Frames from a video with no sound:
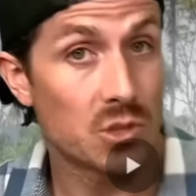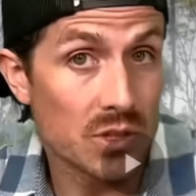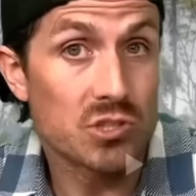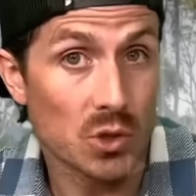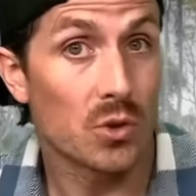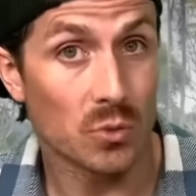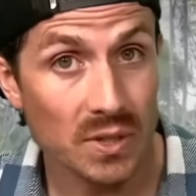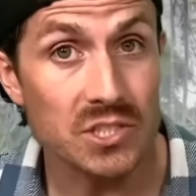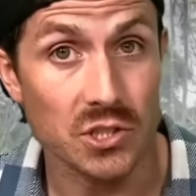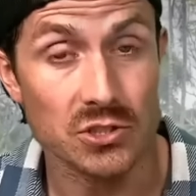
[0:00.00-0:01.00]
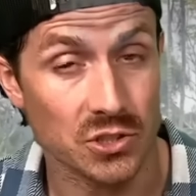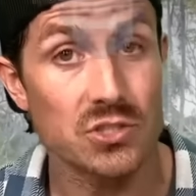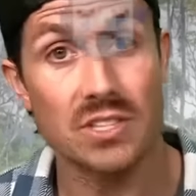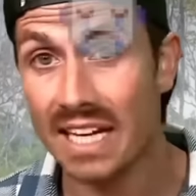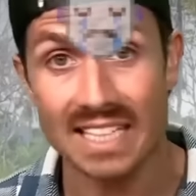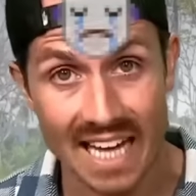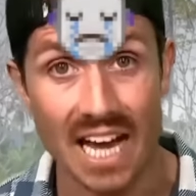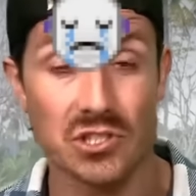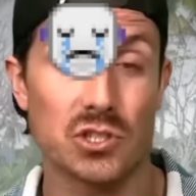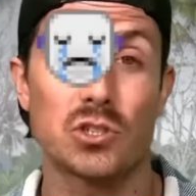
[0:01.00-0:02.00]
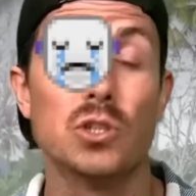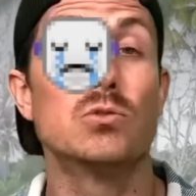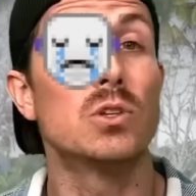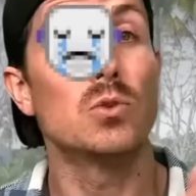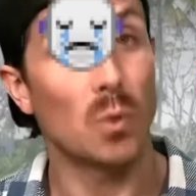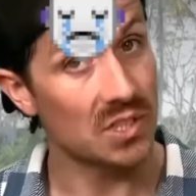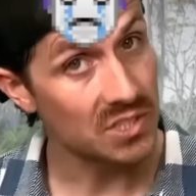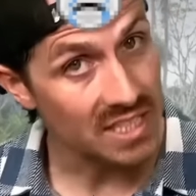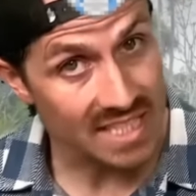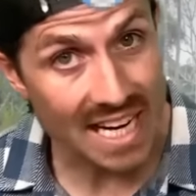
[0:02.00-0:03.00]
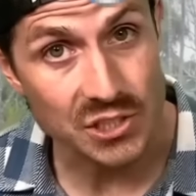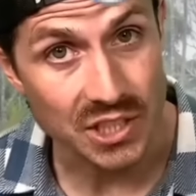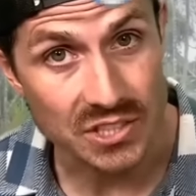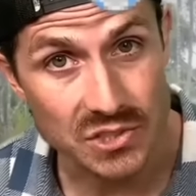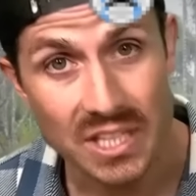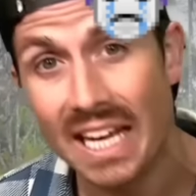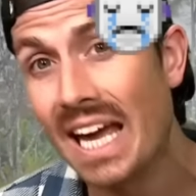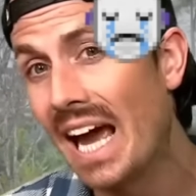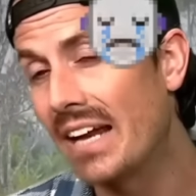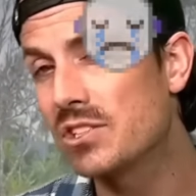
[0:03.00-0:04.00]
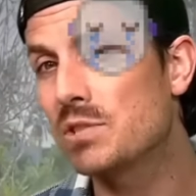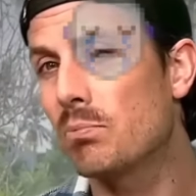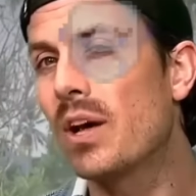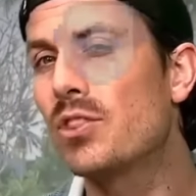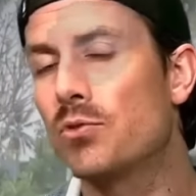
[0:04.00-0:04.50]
So this told the researchers that yes, kuru was contagious, and it spread